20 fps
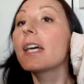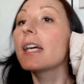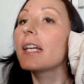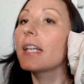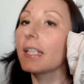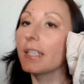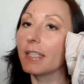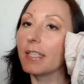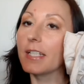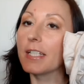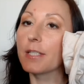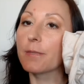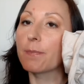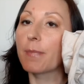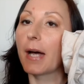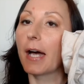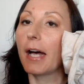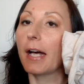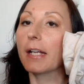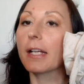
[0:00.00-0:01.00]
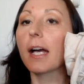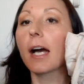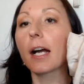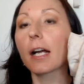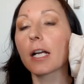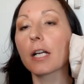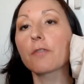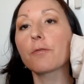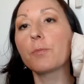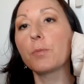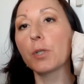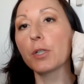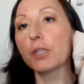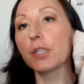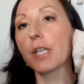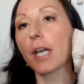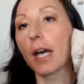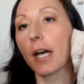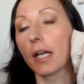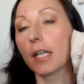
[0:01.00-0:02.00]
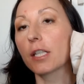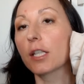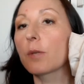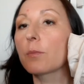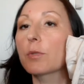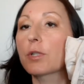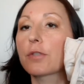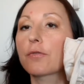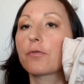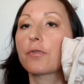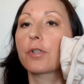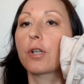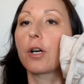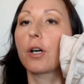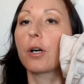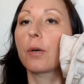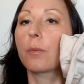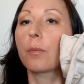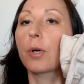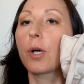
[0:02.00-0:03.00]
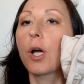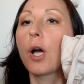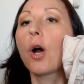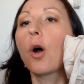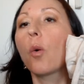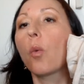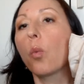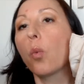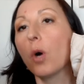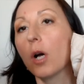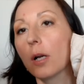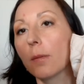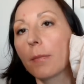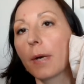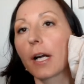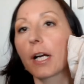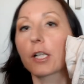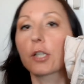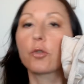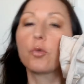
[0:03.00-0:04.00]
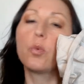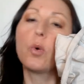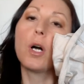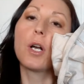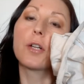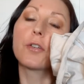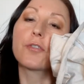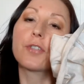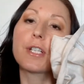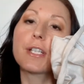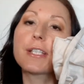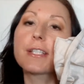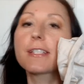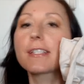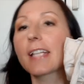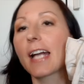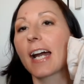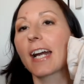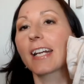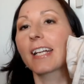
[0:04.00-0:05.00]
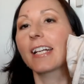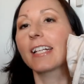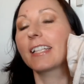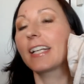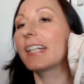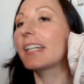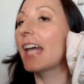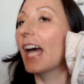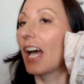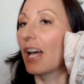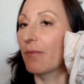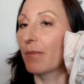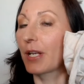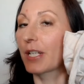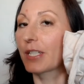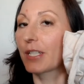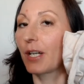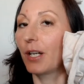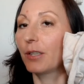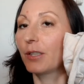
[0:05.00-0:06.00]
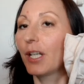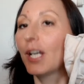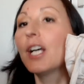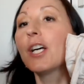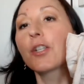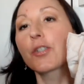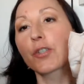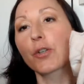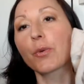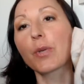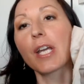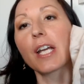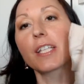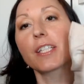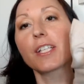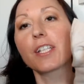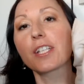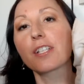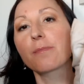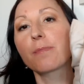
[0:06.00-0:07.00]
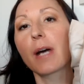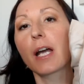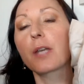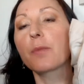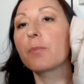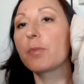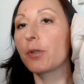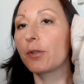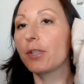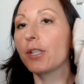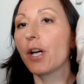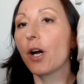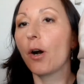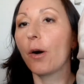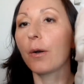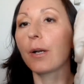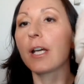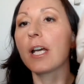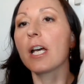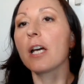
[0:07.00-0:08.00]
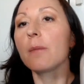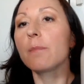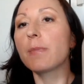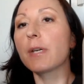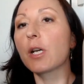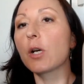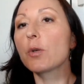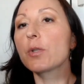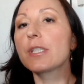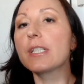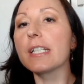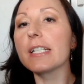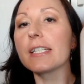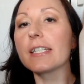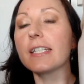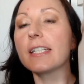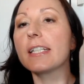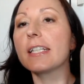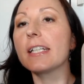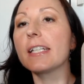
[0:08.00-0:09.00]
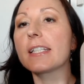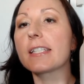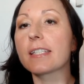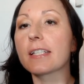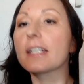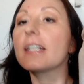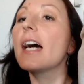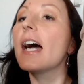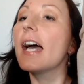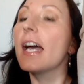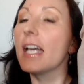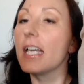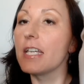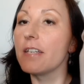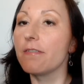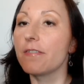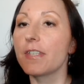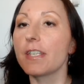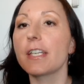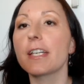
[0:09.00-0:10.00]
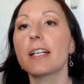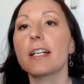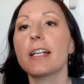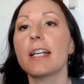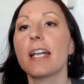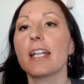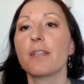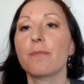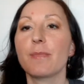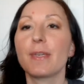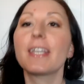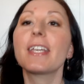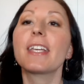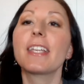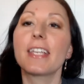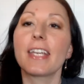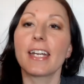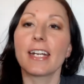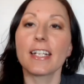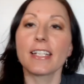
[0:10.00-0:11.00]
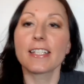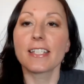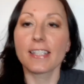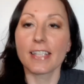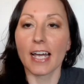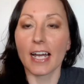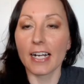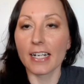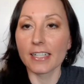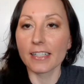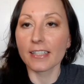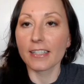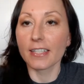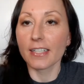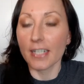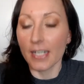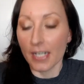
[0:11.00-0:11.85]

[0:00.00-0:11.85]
In this bag, I have beauty items from Walmart, Walgreens, Target, and Amazon. So yes, this is my beauty haul. Because this thing it's heavy, let me get it started.